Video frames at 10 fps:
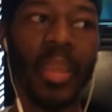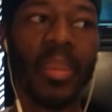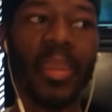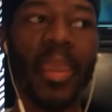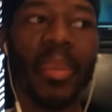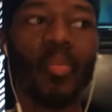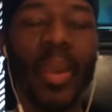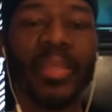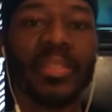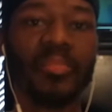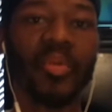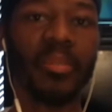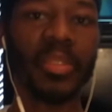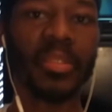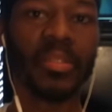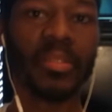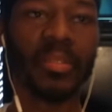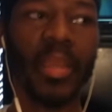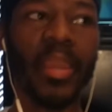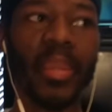aka white supremacy,
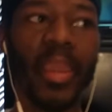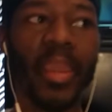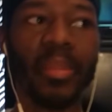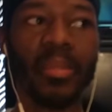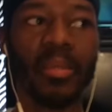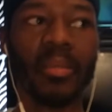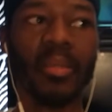aka the